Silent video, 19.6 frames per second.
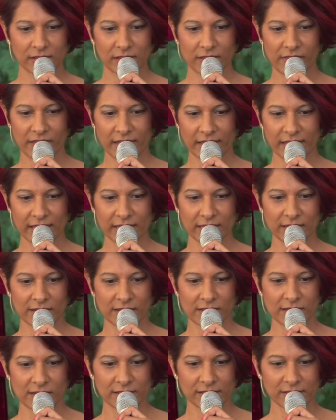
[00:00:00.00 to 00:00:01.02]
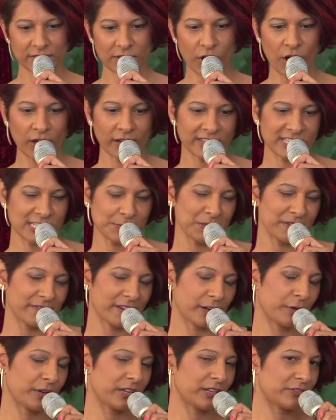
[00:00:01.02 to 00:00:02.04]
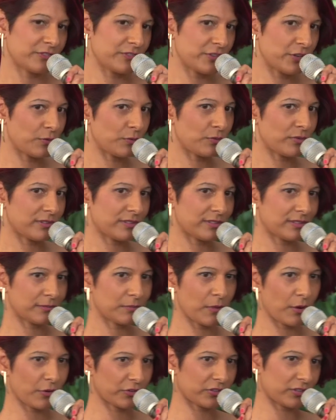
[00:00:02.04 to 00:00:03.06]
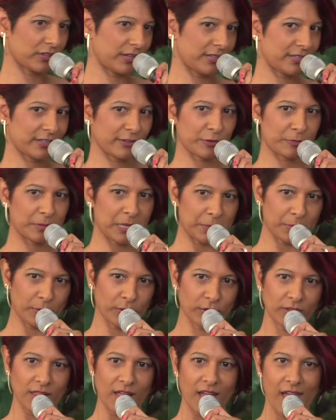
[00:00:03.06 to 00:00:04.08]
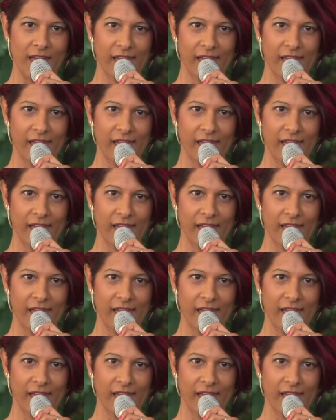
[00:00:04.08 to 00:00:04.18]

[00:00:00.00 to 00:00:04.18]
they taught us to be very in tuned emotionally to other people